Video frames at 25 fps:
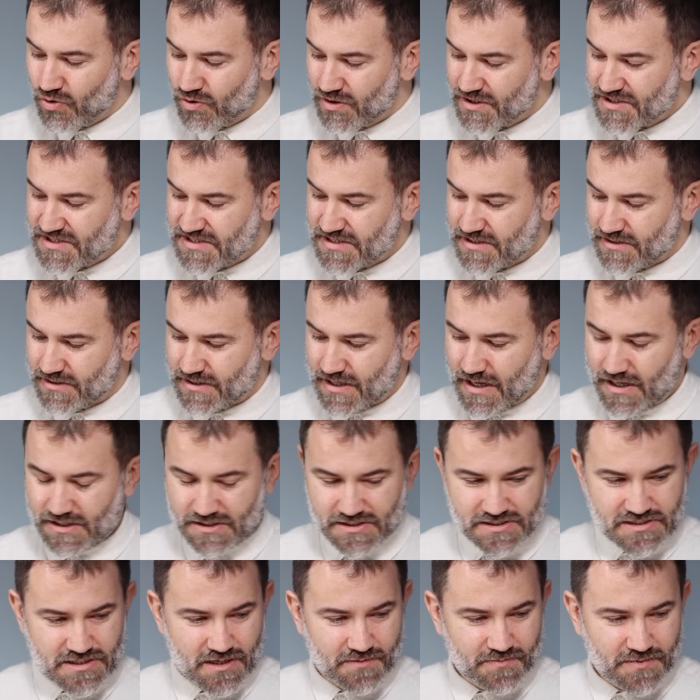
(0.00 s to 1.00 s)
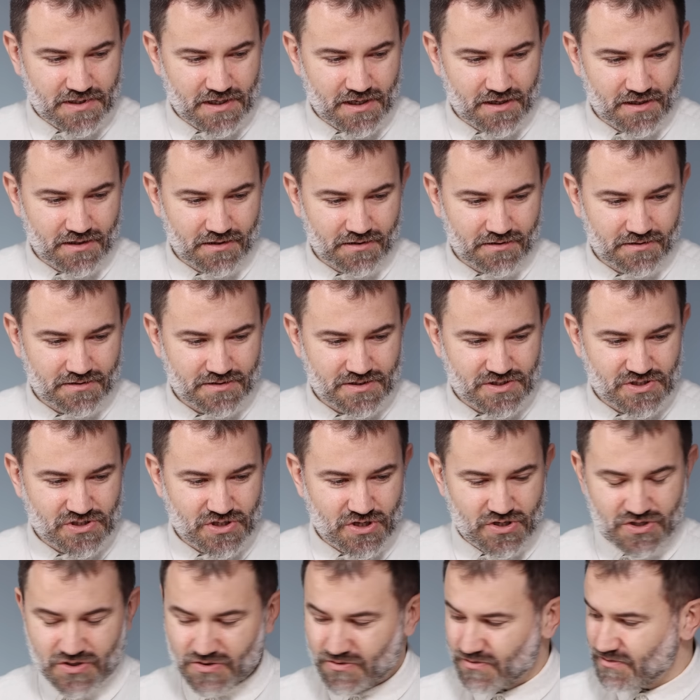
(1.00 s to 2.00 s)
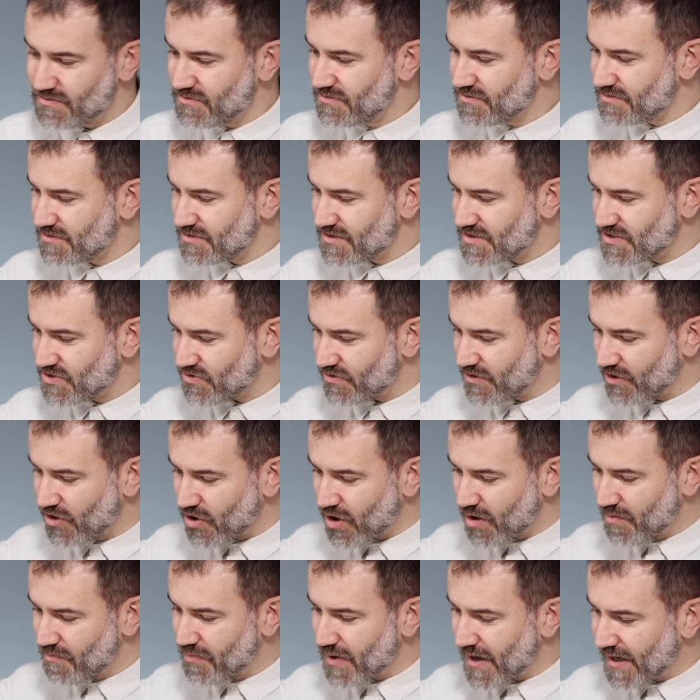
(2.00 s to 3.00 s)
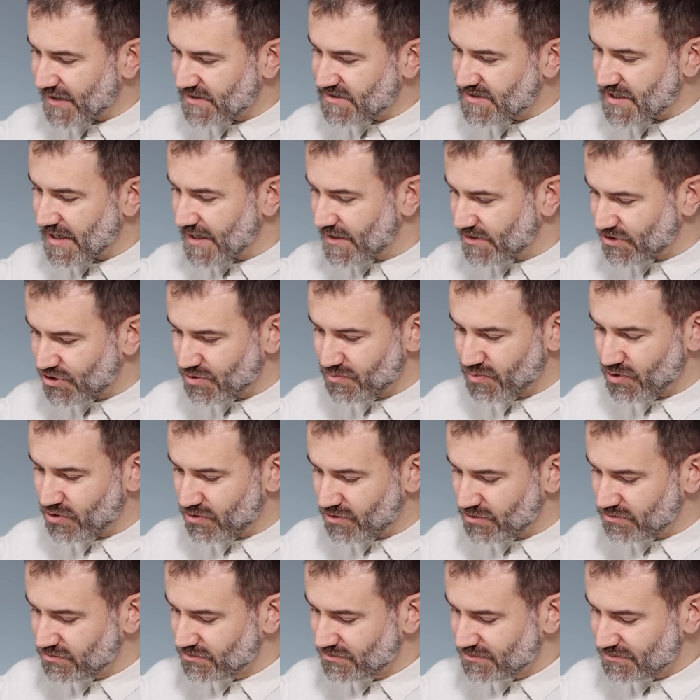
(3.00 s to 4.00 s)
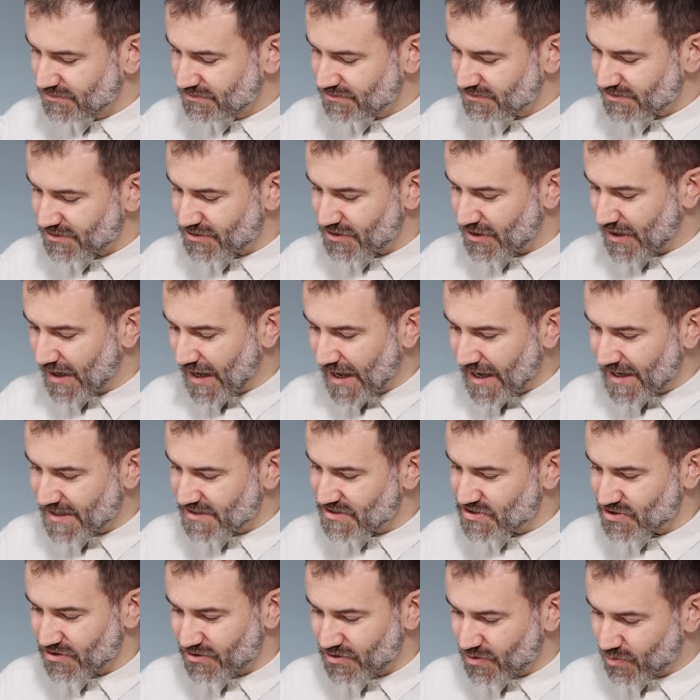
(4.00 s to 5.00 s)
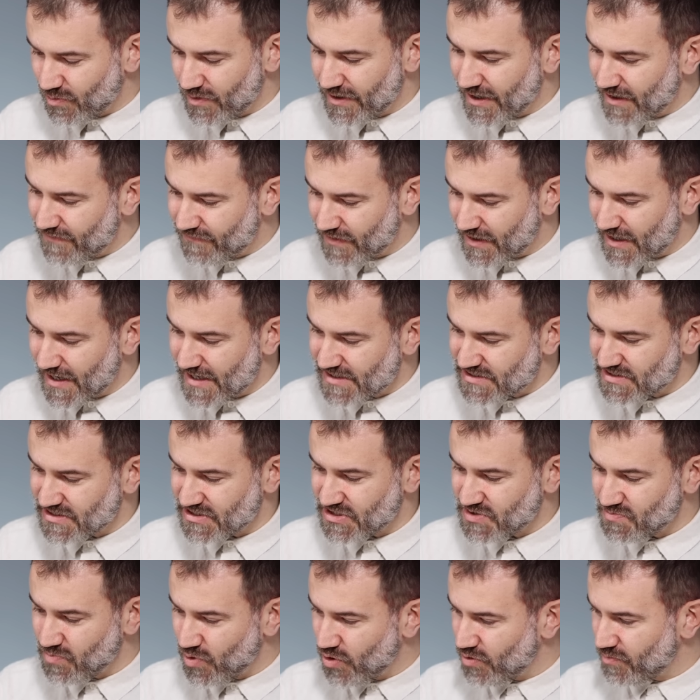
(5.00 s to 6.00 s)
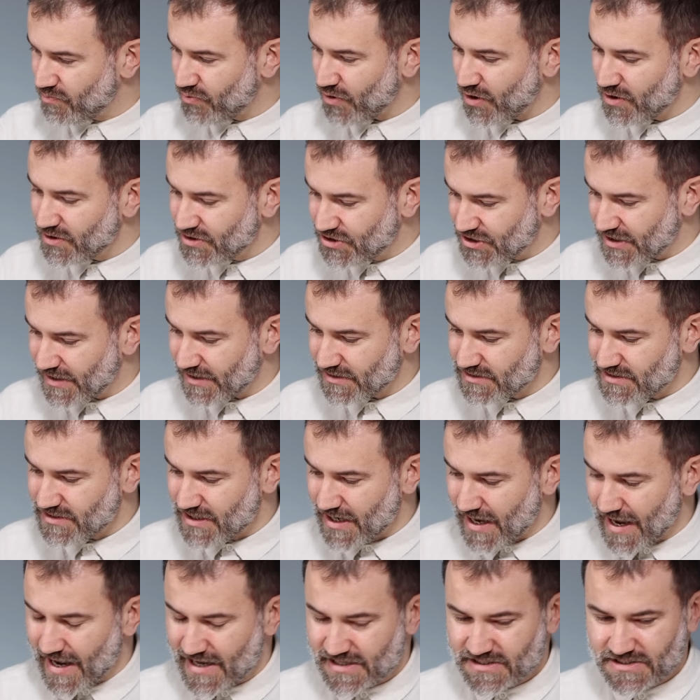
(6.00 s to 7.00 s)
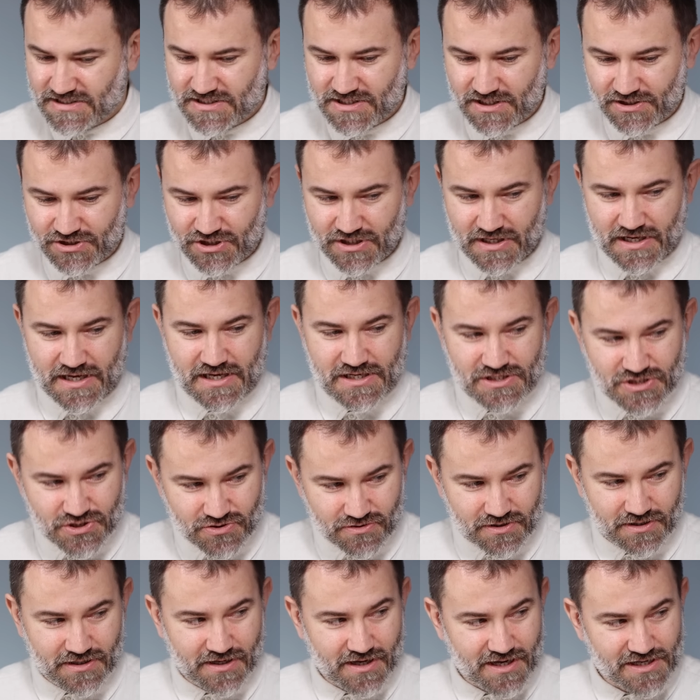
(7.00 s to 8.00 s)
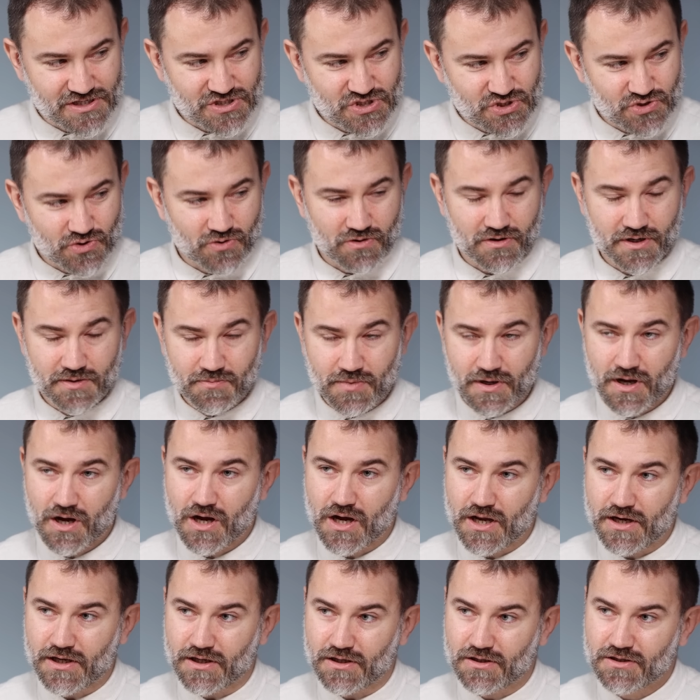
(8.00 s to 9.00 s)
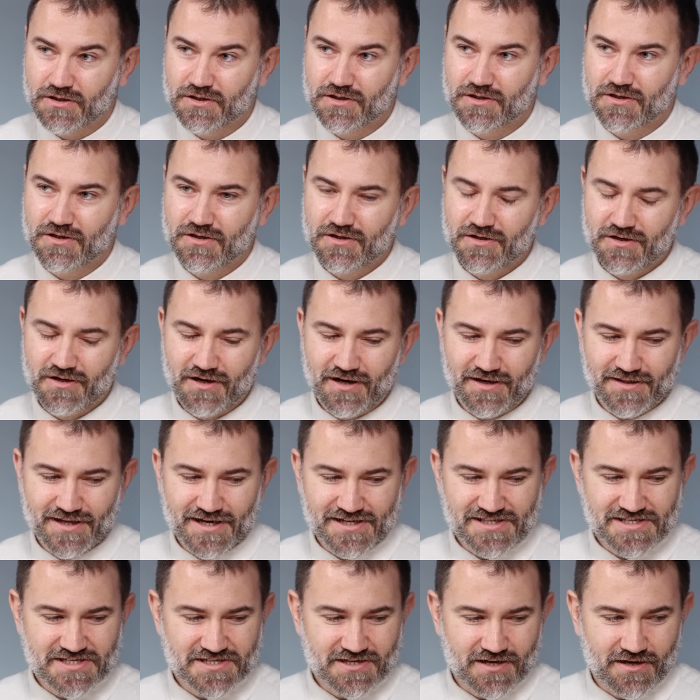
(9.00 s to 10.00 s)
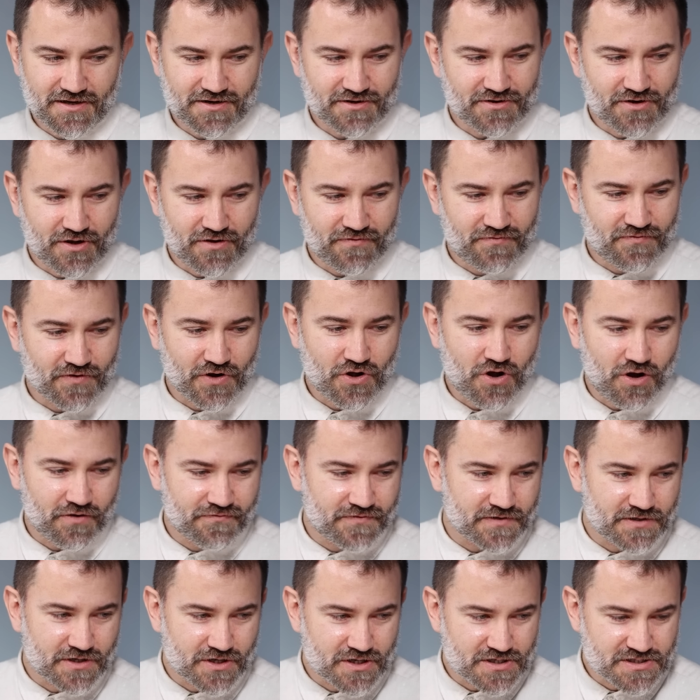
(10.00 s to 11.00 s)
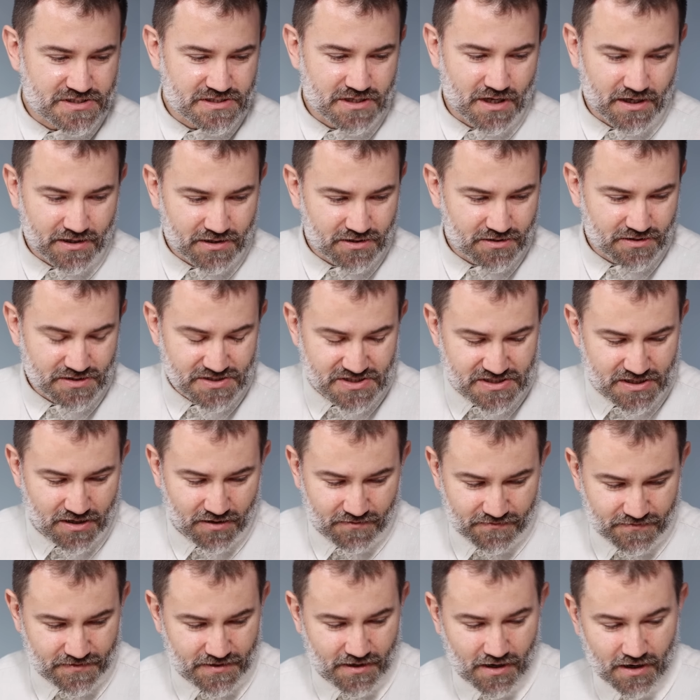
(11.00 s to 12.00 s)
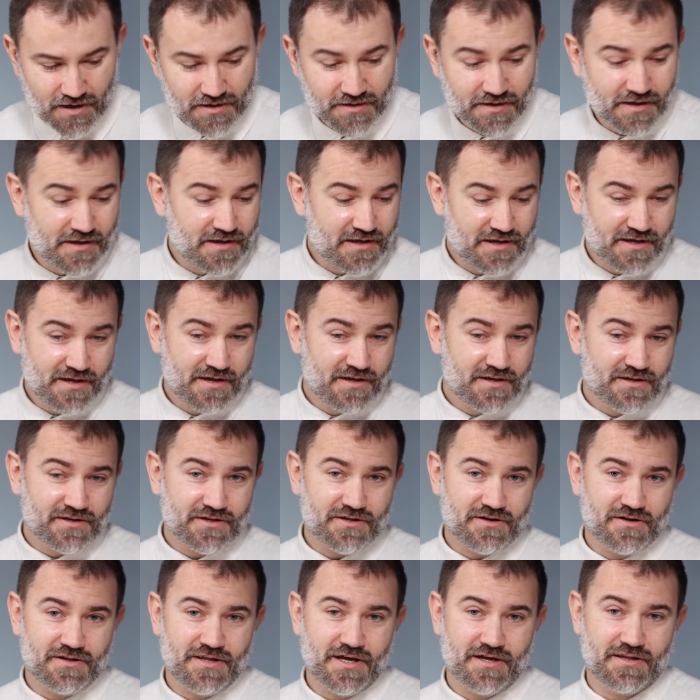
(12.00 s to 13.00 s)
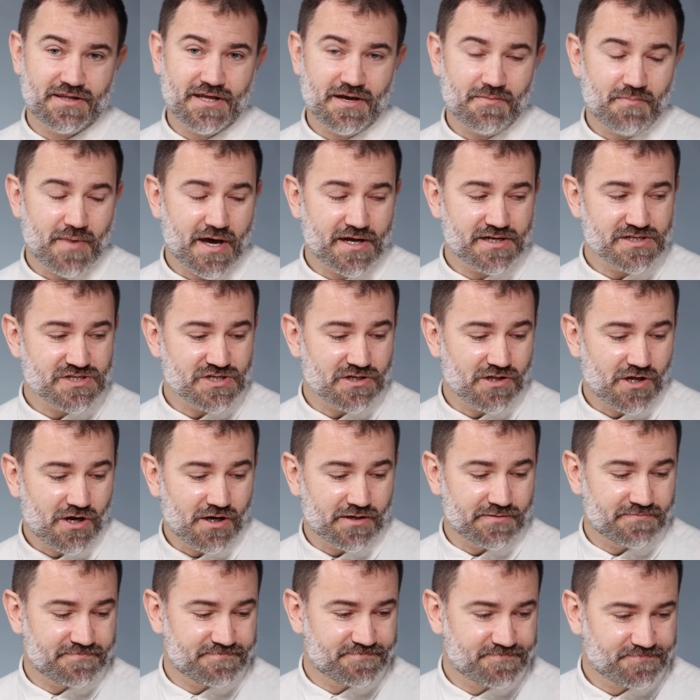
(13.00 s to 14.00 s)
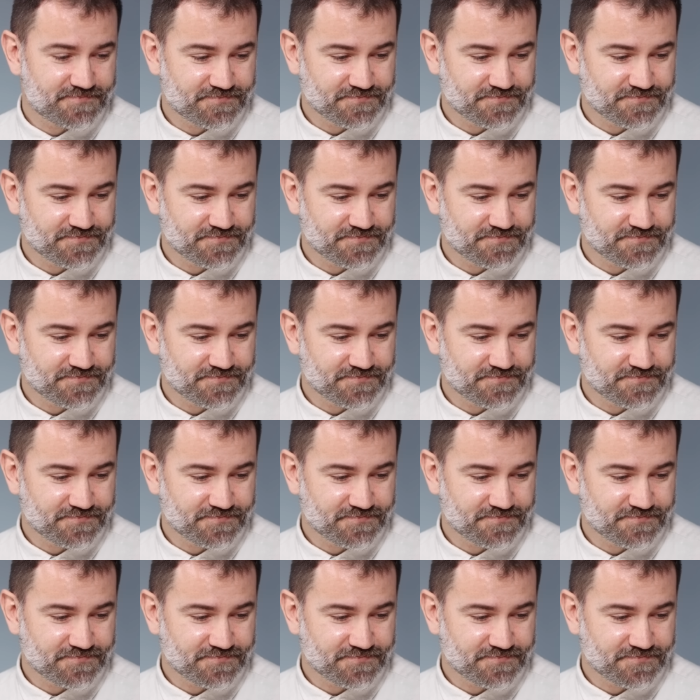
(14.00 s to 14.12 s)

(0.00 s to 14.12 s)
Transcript: cool is it that something so sort of compact, tangible, yeah. you know, hands-on or whatever, as a small project yeah. has such a history, a yeah. story behind it. And that's, I don't know, for coffee nerds like yourself and I, you know, that matters a lot.